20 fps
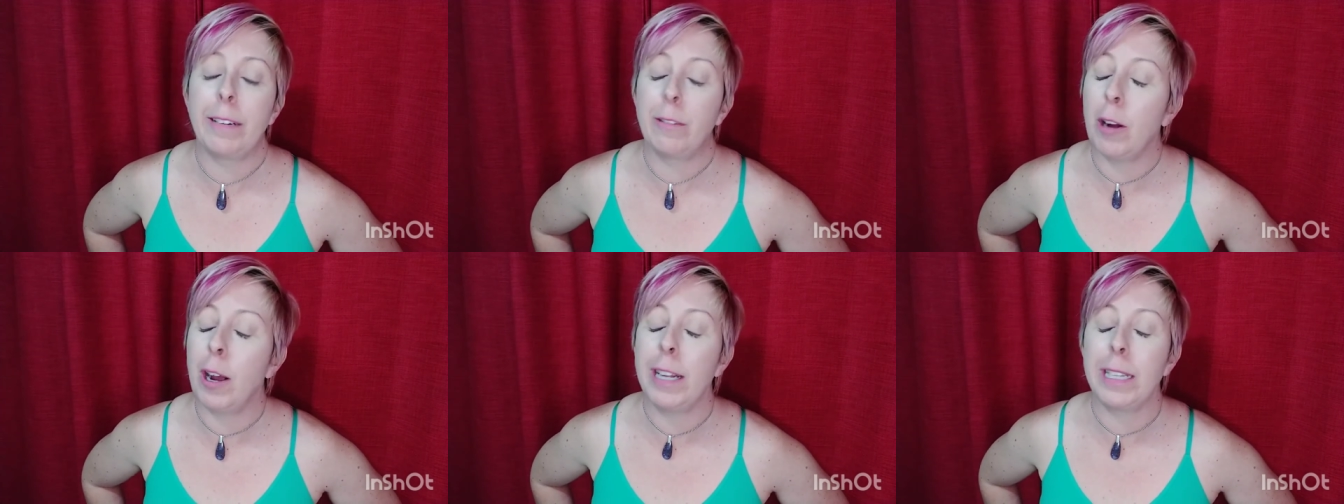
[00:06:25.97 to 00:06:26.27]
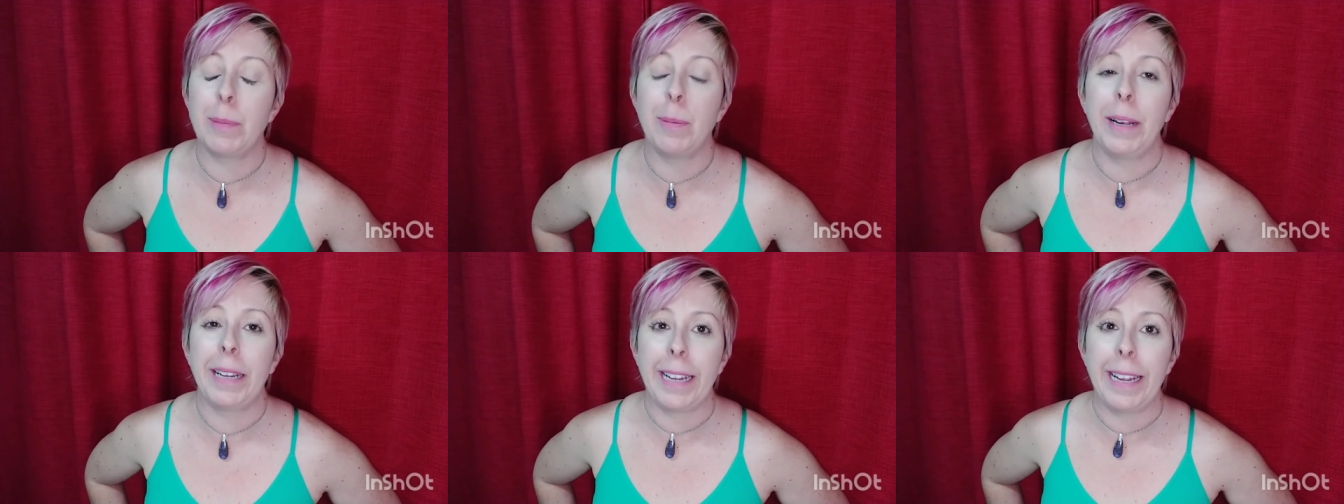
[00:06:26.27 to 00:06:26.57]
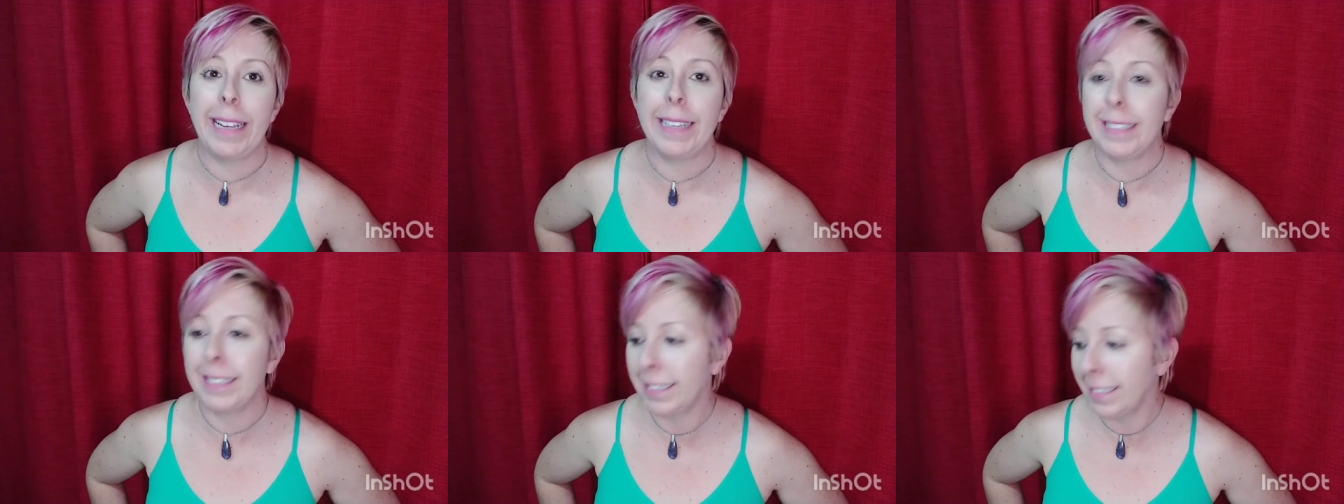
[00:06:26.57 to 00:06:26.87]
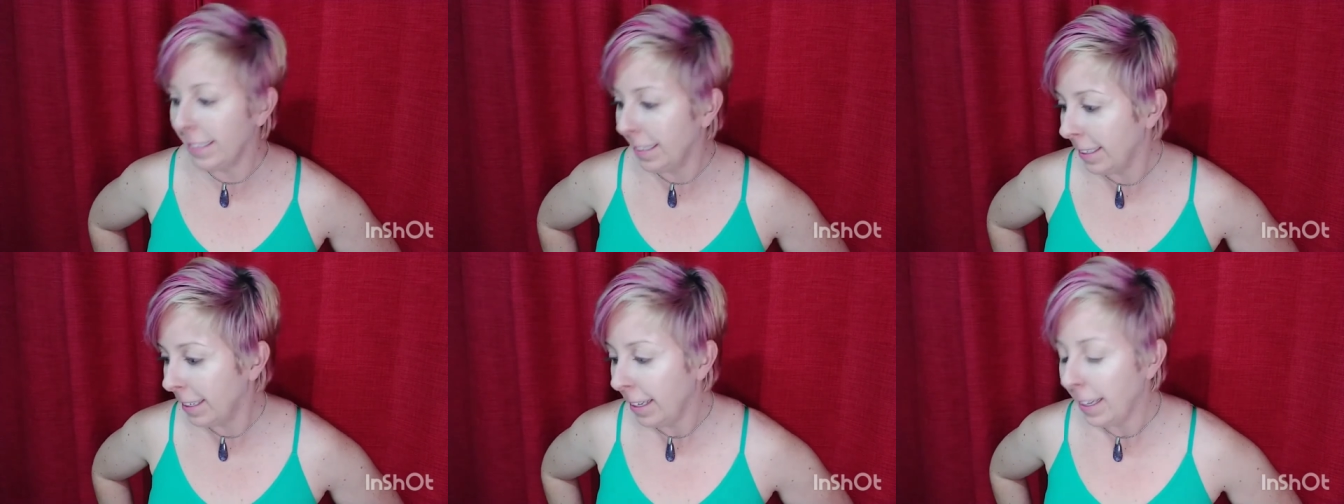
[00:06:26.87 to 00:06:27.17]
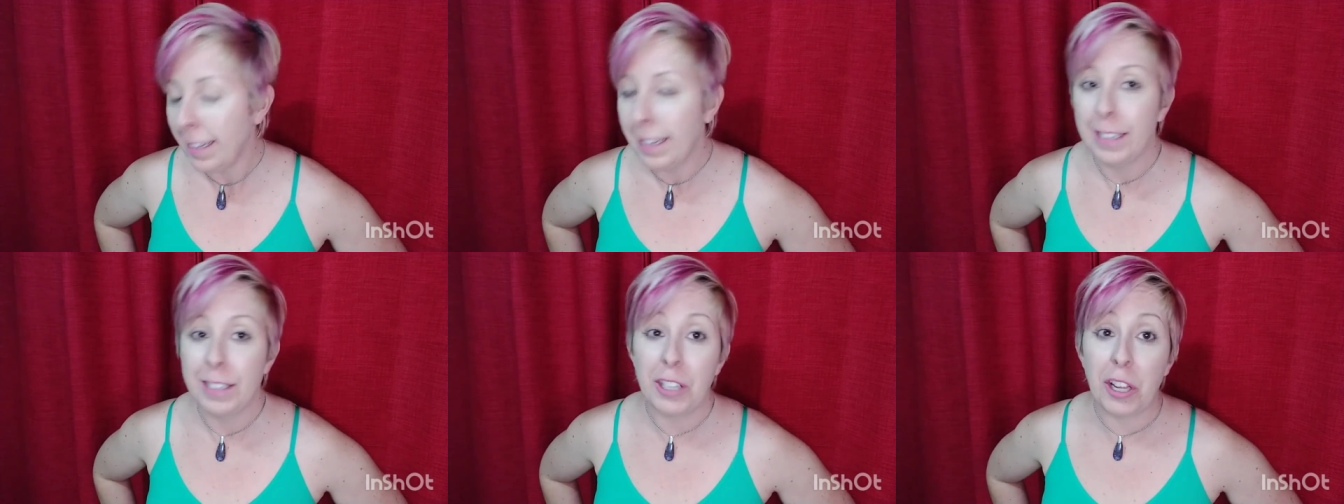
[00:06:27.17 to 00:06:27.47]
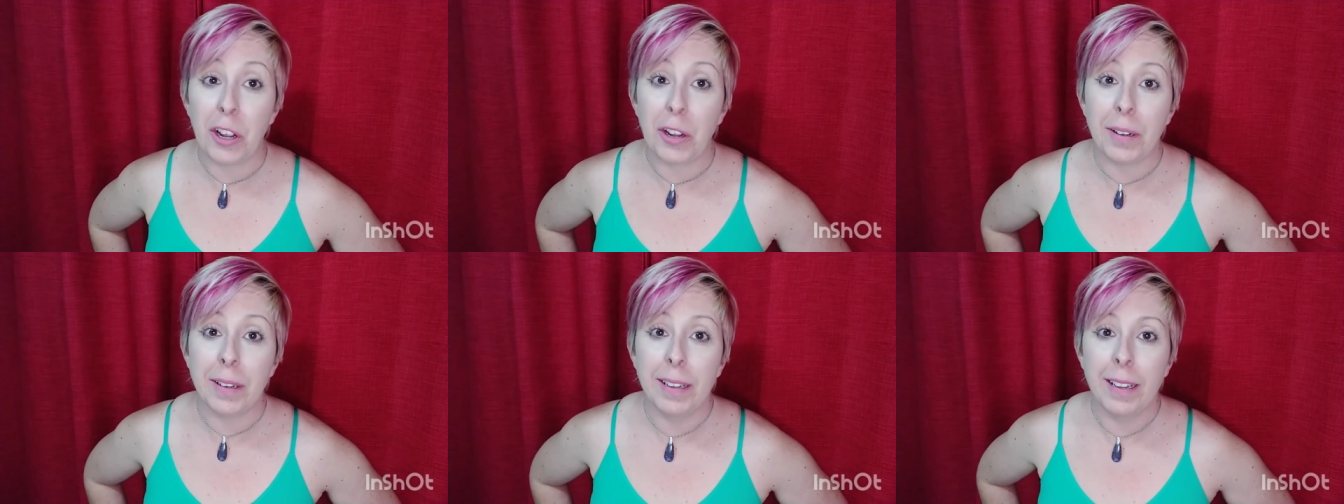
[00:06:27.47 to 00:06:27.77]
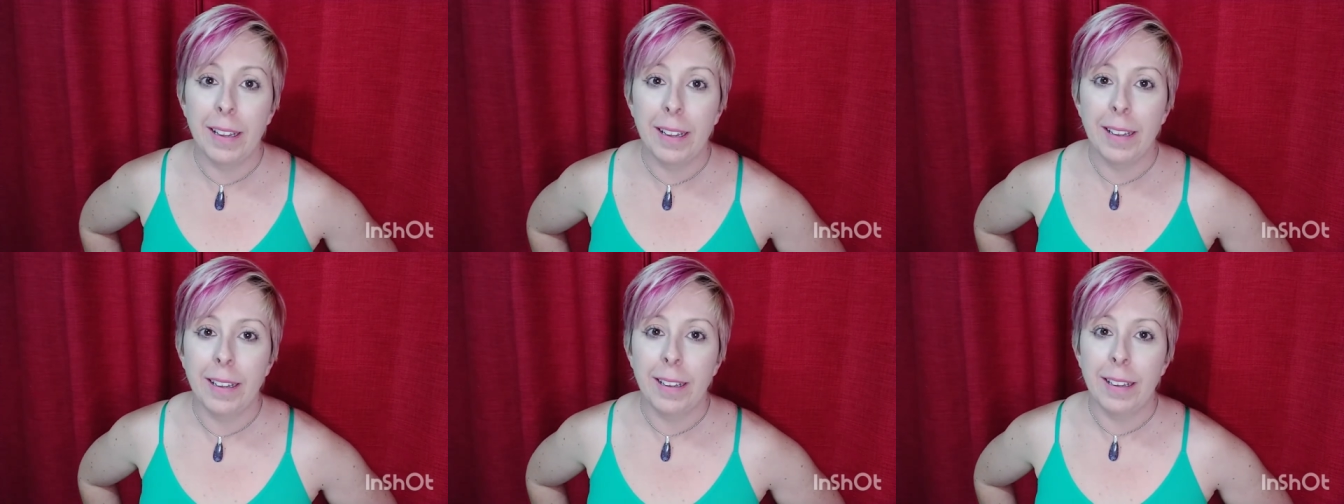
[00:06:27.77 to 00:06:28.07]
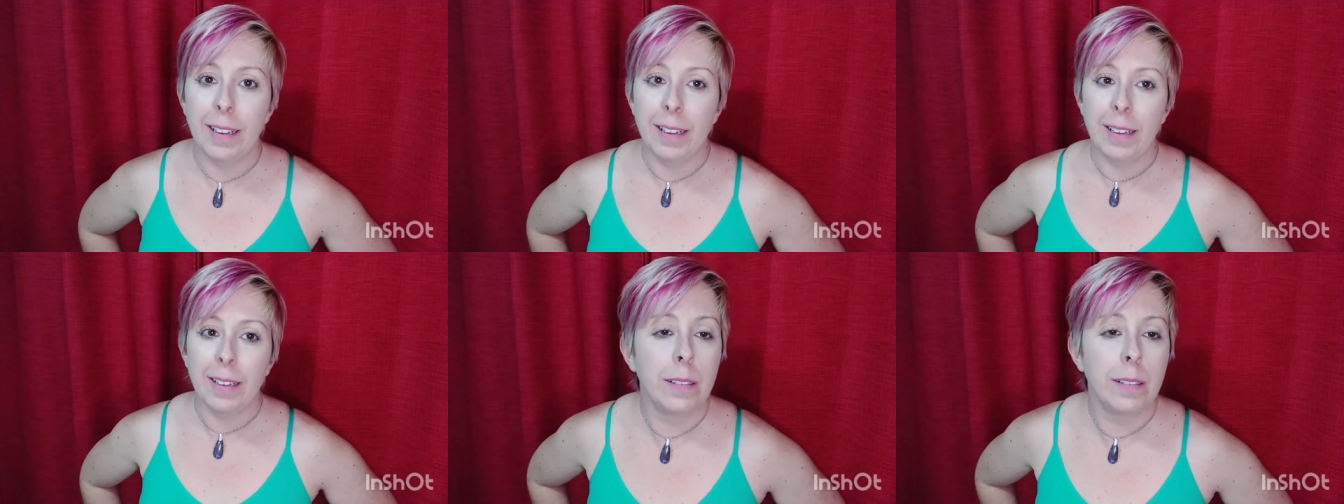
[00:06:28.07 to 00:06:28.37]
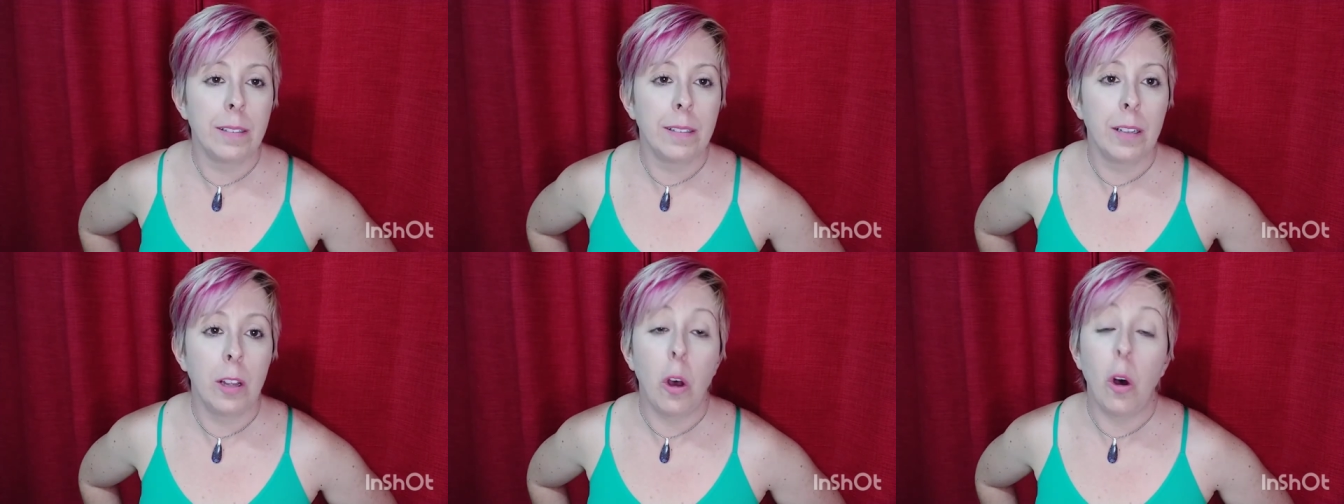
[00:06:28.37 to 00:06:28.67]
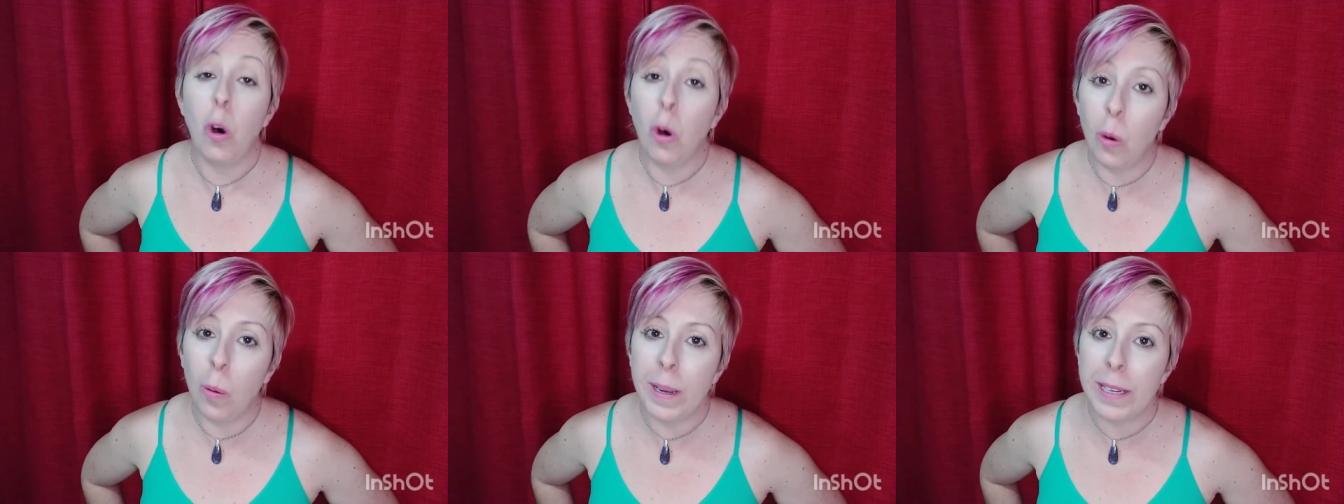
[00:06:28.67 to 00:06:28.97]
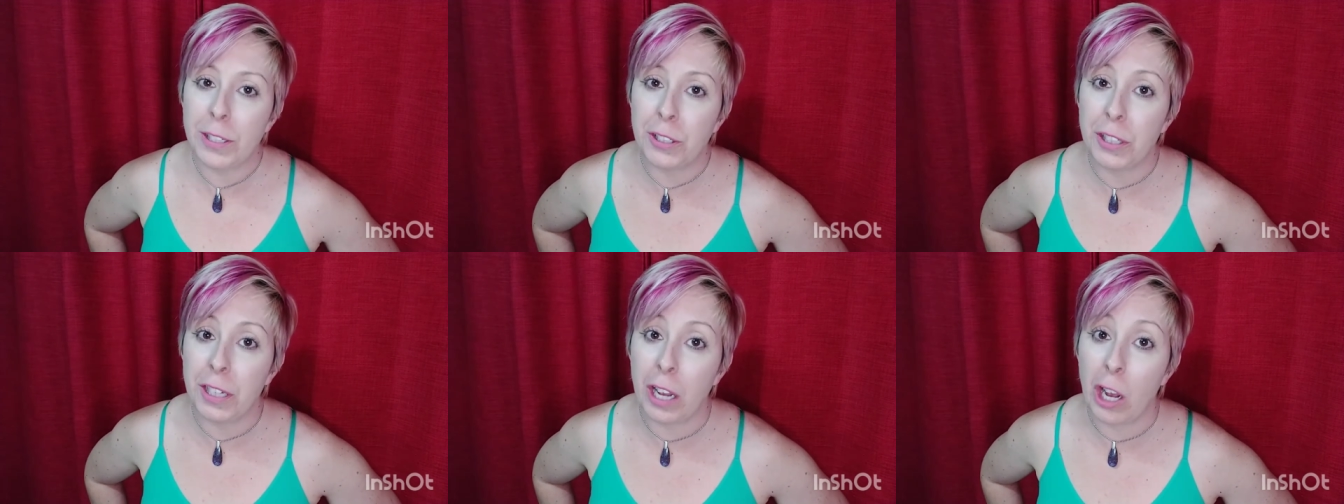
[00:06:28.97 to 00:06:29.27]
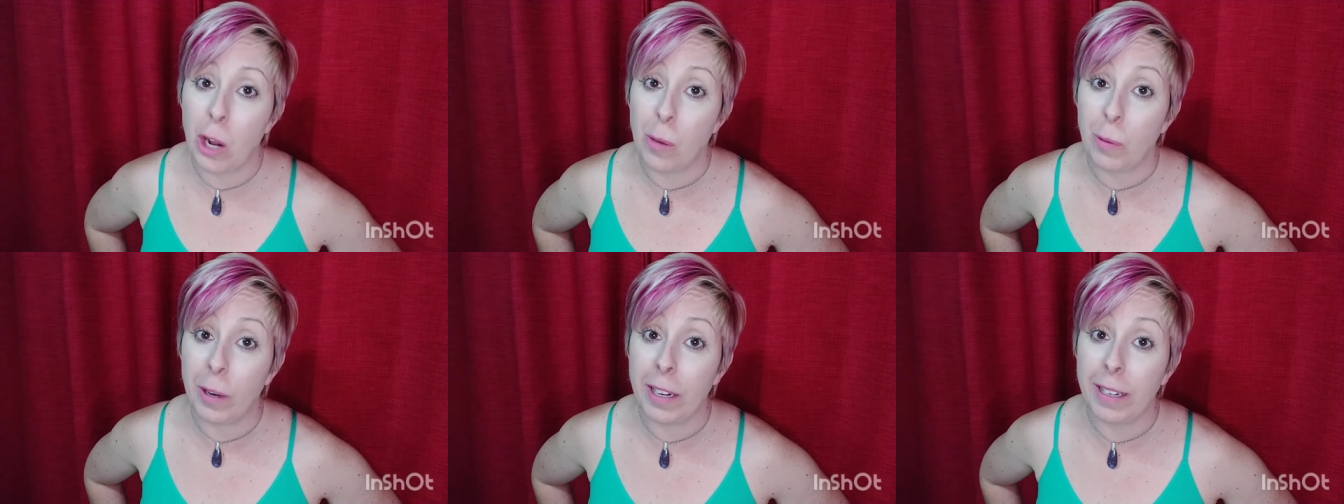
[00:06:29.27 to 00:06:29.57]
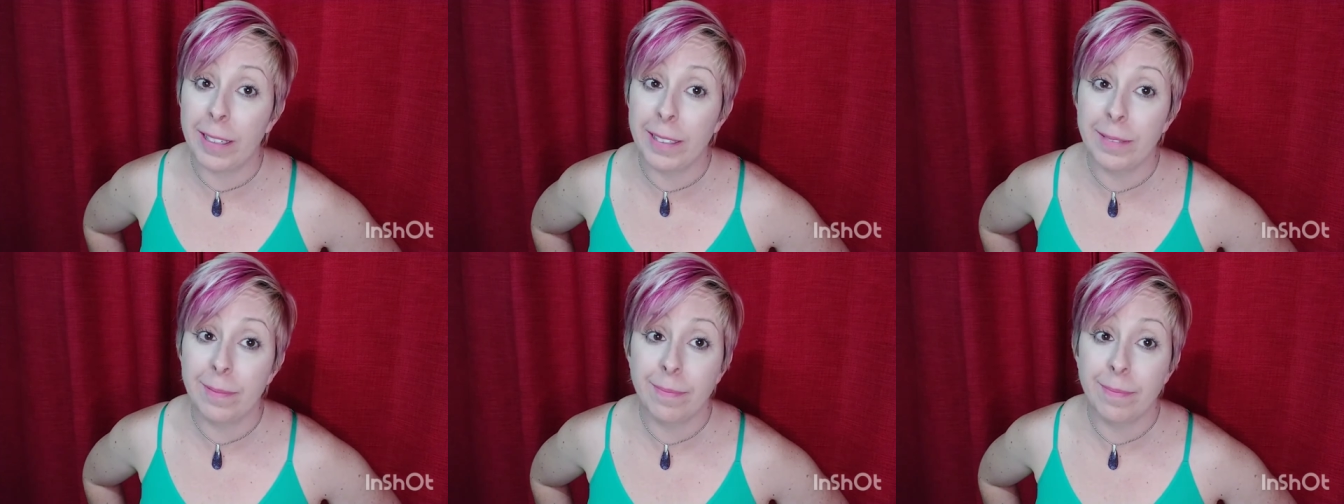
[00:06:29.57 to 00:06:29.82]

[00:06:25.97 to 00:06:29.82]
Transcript: grinds my gears. So, always do your homework.